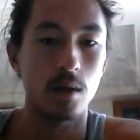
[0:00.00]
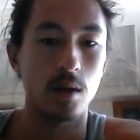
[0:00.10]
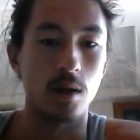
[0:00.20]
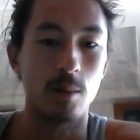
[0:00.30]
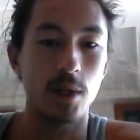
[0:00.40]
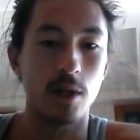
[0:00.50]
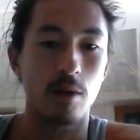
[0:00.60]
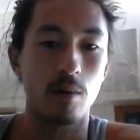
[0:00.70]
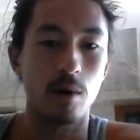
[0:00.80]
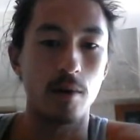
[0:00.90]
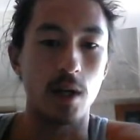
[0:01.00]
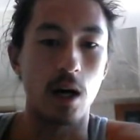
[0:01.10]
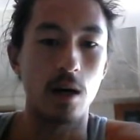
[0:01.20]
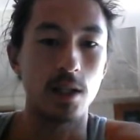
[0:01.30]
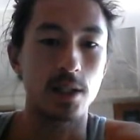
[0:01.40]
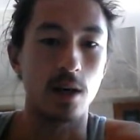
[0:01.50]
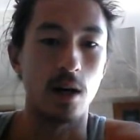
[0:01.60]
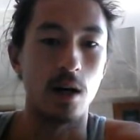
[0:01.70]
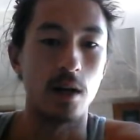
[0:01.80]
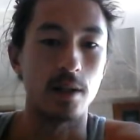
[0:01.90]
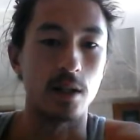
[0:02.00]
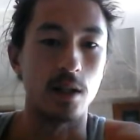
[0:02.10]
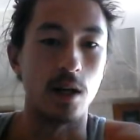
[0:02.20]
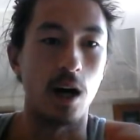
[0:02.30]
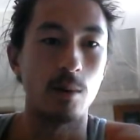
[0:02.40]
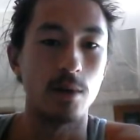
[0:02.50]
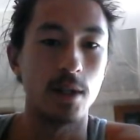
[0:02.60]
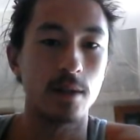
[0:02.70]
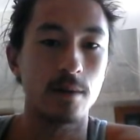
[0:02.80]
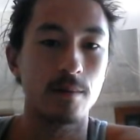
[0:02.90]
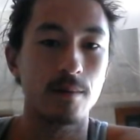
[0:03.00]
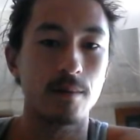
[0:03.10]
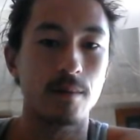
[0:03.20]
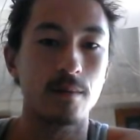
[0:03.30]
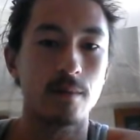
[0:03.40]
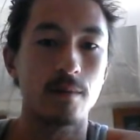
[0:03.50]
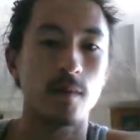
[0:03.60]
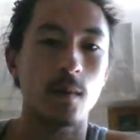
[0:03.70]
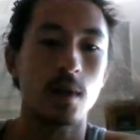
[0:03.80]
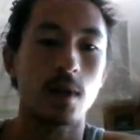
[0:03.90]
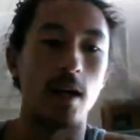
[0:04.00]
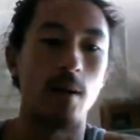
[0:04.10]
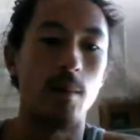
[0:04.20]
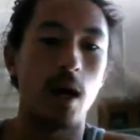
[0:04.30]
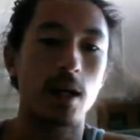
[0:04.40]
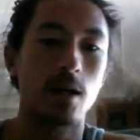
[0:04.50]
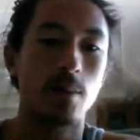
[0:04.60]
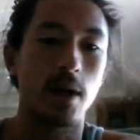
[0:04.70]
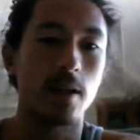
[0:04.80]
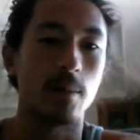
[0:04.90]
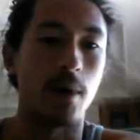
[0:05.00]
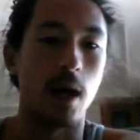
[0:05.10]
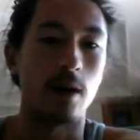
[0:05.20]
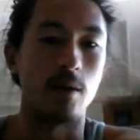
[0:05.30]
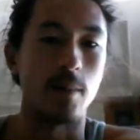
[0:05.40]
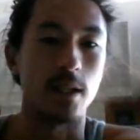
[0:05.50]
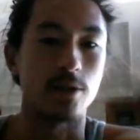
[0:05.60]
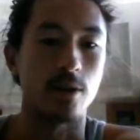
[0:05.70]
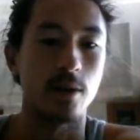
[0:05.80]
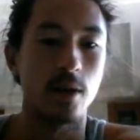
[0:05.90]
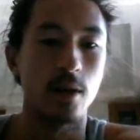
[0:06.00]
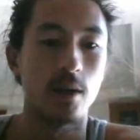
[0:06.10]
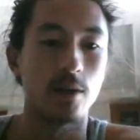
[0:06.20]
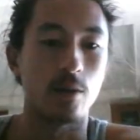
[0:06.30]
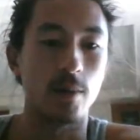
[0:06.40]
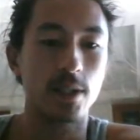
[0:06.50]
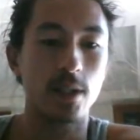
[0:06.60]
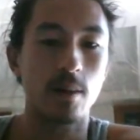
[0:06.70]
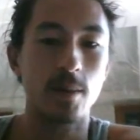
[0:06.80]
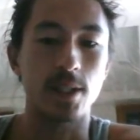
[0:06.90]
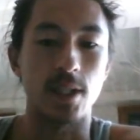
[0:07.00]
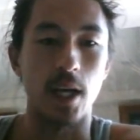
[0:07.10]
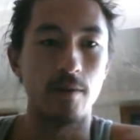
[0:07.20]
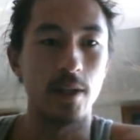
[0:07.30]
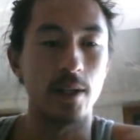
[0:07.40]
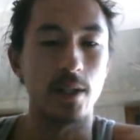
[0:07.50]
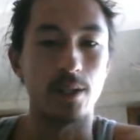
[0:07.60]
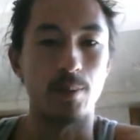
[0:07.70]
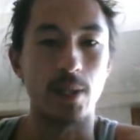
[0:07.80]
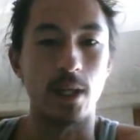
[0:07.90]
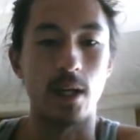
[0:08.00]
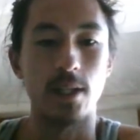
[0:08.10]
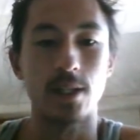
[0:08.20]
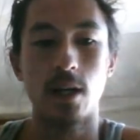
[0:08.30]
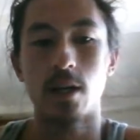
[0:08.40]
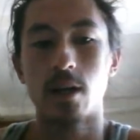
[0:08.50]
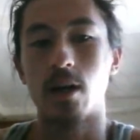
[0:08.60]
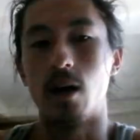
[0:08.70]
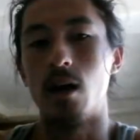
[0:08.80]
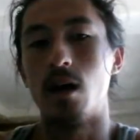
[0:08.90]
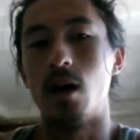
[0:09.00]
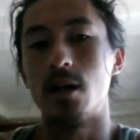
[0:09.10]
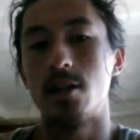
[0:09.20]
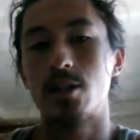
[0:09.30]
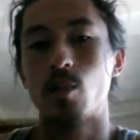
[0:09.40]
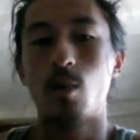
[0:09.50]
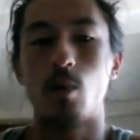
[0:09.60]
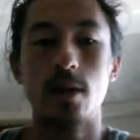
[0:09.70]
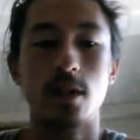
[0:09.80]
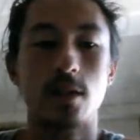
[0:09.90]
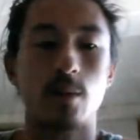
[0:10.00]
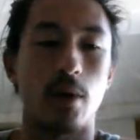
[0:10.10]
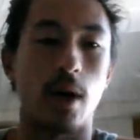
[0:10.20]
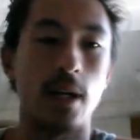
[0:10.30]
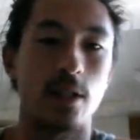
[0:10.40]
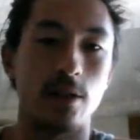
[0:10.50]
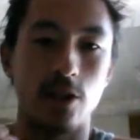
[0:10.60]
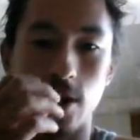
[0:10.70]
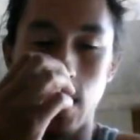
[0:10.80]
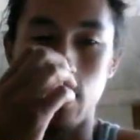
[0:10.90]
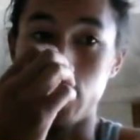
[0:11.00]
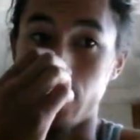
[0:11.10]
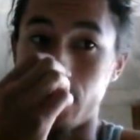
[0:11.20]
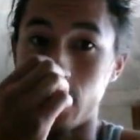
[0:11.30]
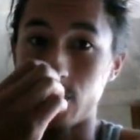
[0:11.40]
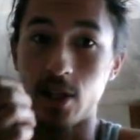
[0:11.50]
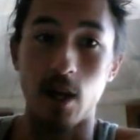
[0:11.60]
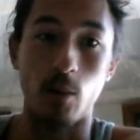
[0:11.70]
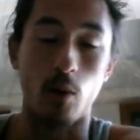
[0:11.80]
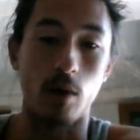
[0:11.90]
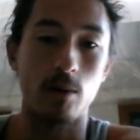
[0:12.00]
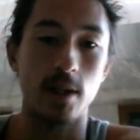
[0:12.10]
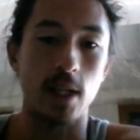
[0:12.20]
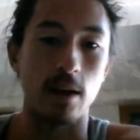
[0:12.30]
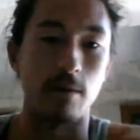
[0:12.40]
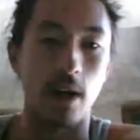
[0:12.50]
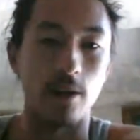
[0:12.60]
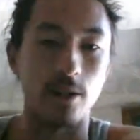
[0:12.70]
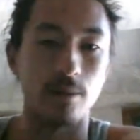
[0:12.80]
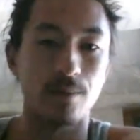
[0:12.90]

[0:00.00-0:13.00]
I'm going to throw the Cutlass on the Goblin. And I'm not going to play the Pyromancer. The reason I'm going to save it is because I just want the surprise of the 2 damage to finish them, or I want to get value.